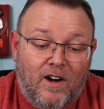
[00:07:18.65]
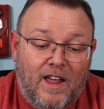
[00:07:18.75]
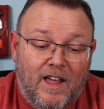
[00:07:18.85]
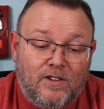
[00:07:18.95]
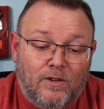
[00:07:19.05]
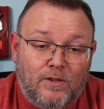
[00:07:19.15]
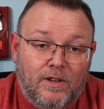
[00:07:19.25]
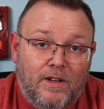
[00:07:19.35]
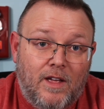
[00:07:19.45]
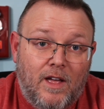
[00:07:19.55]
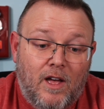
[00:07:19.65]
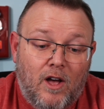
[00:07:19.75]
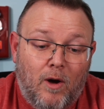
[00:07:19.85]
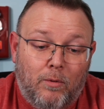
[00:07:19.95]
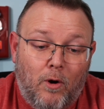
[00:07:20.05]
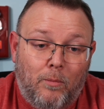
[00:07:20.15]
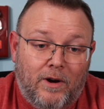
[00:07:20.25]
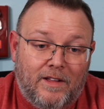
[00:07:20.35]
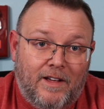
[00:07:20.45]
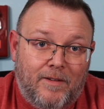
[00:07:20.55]
handled
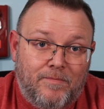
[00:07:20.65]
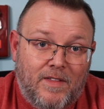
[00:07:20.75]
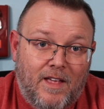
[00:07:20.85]
appropriately.